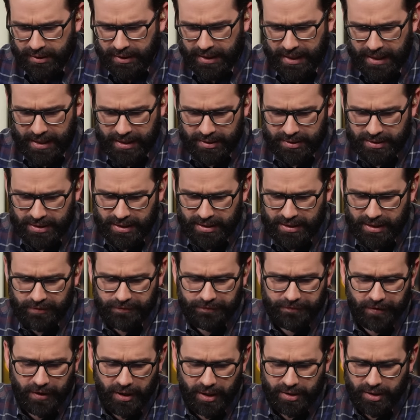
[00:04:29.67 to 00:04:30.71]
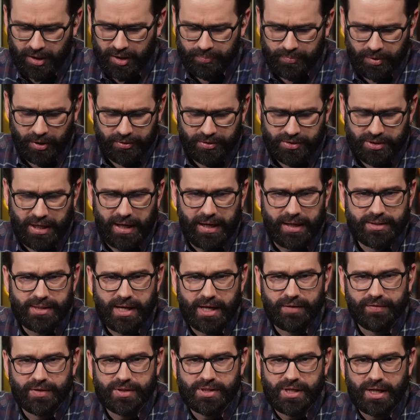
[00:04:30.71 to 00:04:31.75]
And they fought on both sides
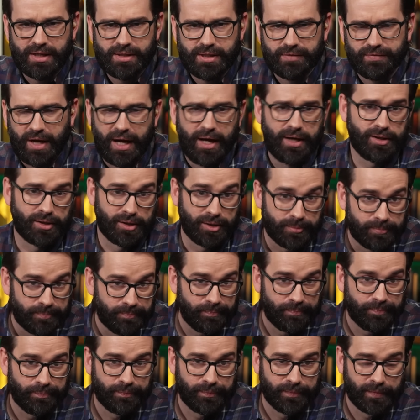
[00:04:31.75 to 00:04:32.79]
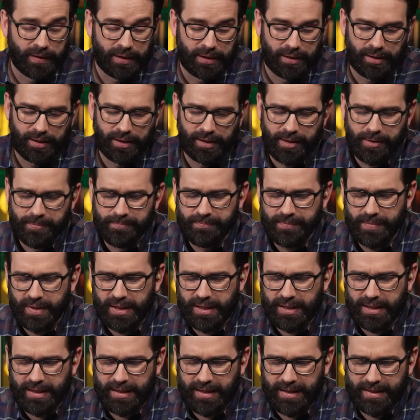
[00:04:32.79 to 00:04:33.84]
out of a sense of honor. And
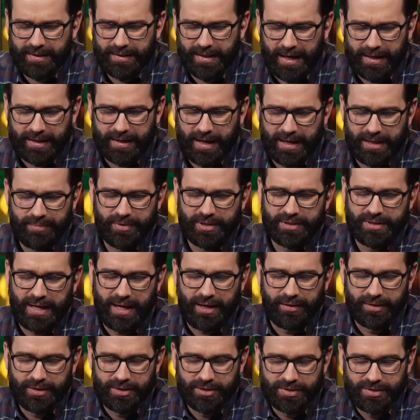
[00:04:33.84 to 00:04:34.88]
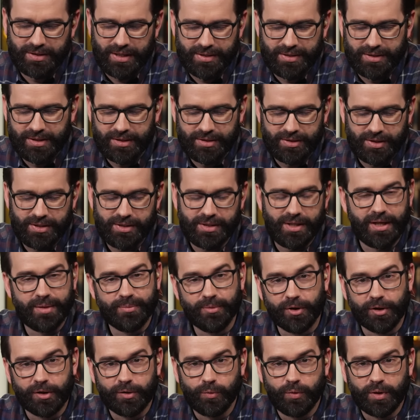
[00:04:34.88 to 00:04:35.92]
that kind of mentality just doesn't exist
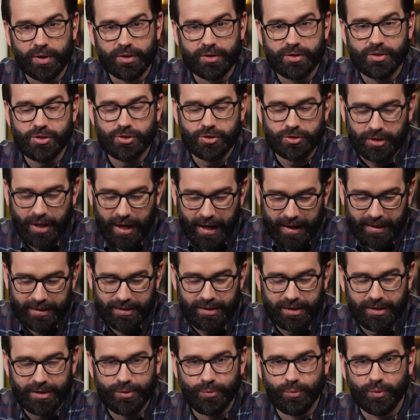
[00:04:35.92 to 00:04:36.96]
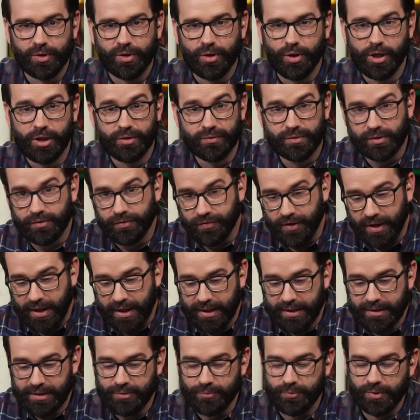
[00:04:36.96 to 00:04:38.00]
anymore. We're distracted, we're
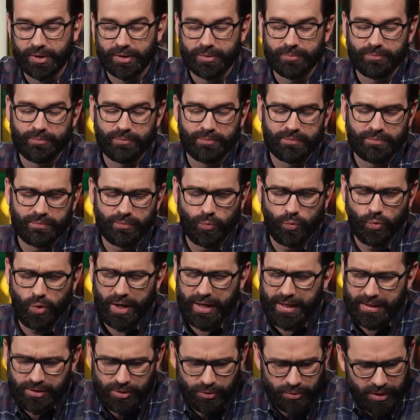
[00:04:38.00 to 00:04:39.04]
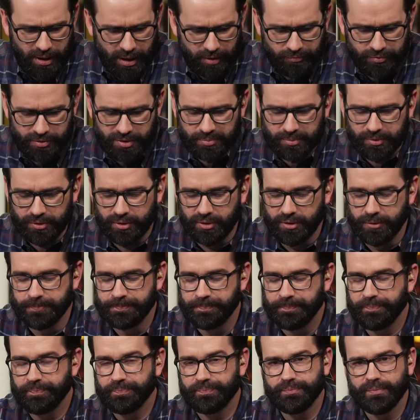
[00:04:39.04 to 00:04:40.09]
overfed, we're way too
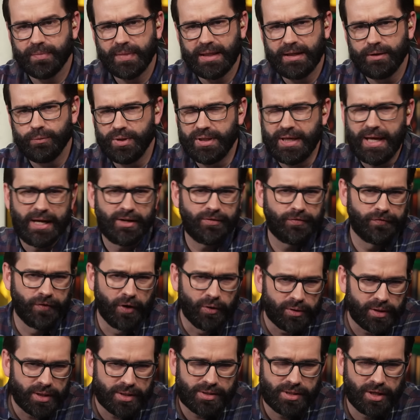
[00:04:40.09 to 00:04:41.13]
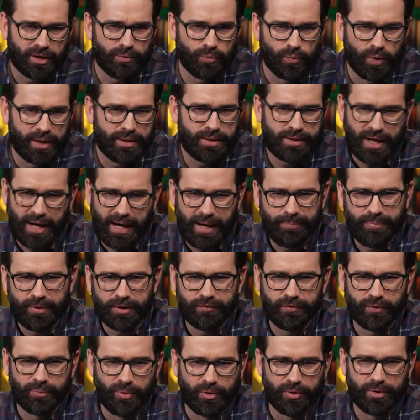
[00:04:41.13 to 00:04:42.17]
comfortable. We can't focus on one
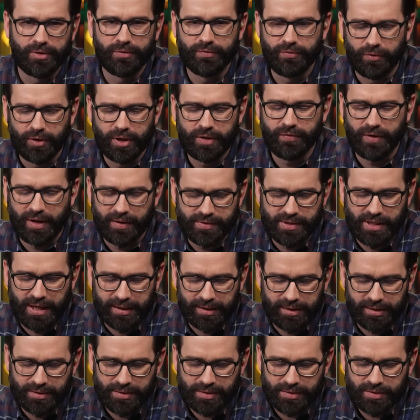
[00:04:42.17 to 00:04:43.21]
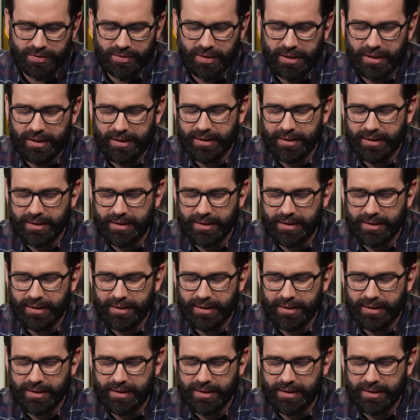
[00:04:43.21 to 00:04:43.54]
topic for more than 45 seconds.